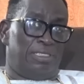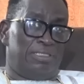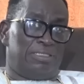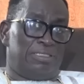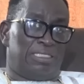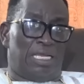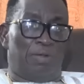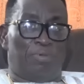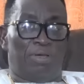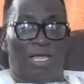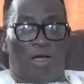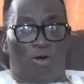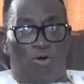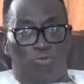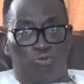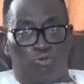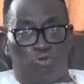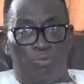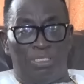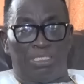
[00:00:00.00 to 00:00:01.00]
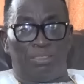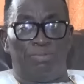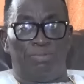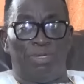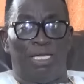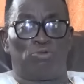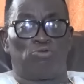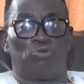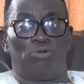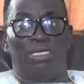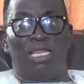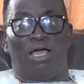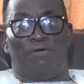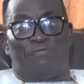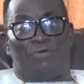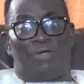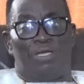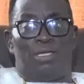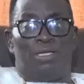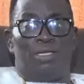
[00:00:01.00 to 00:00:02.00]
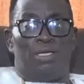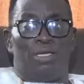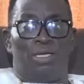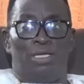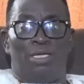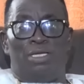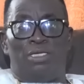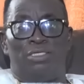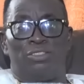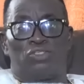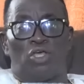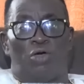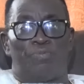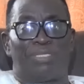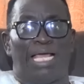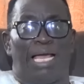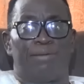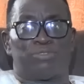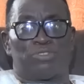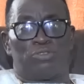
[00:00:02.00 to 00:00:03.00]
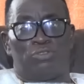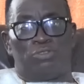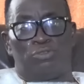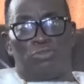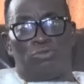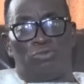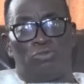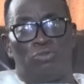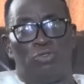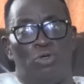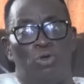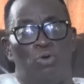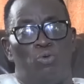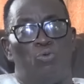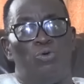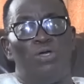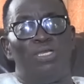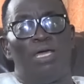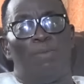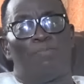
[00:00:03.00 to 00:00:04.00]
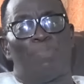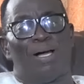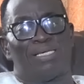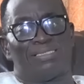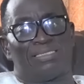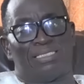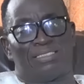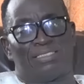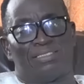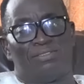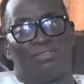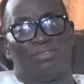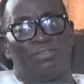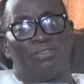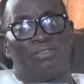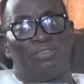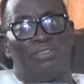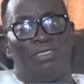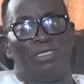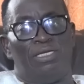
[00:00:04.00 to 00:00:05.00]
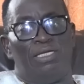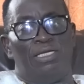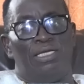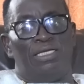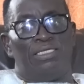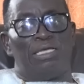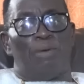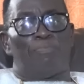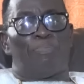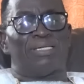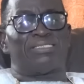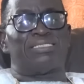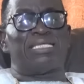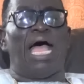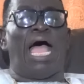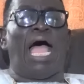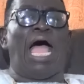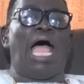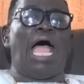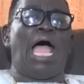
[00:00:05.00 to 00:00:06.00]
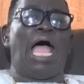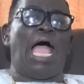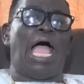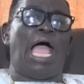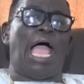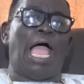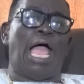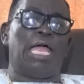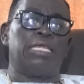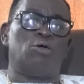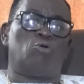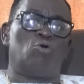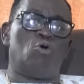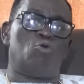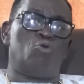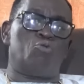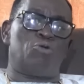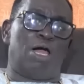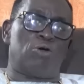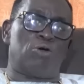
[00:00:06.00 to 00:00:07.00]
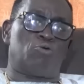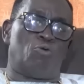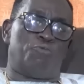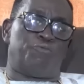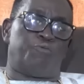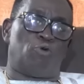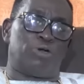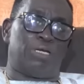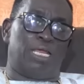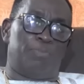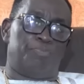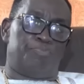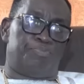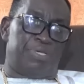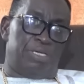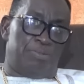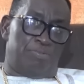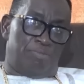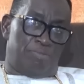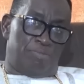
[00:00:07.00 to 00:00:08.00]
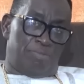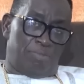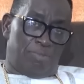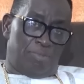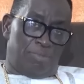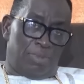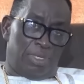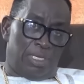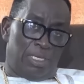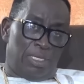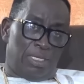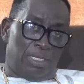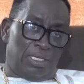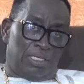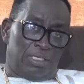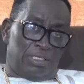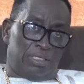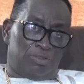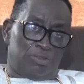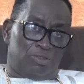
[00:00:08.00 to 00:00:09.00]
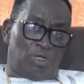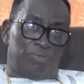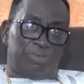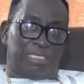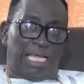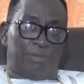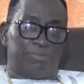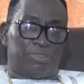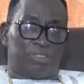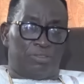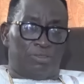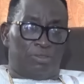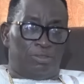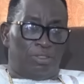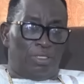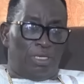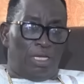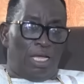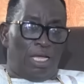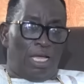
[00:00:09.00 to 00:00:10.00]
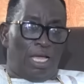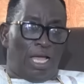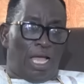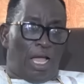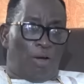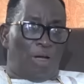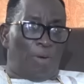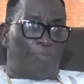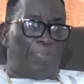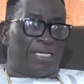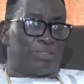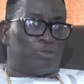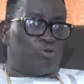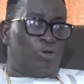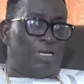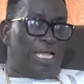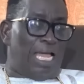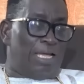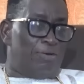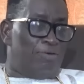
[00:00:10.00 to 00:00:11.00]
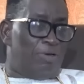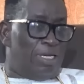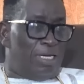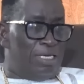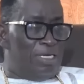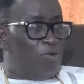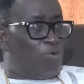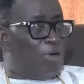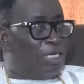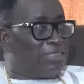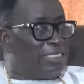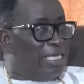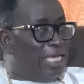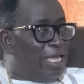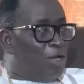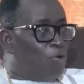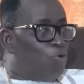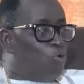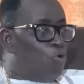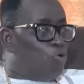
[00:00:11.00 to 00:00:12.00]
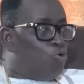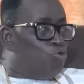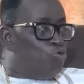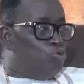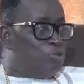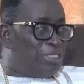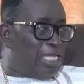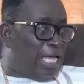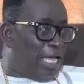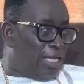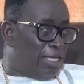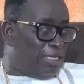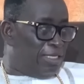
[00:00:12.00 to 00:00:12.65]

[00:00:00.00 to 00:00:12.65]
Send a bear on submitting me to now. Sometimes you know. We the pastors, your pastor, the cook rank for the PM. Sometimes, you know, our pastorian, he can say a cook do so.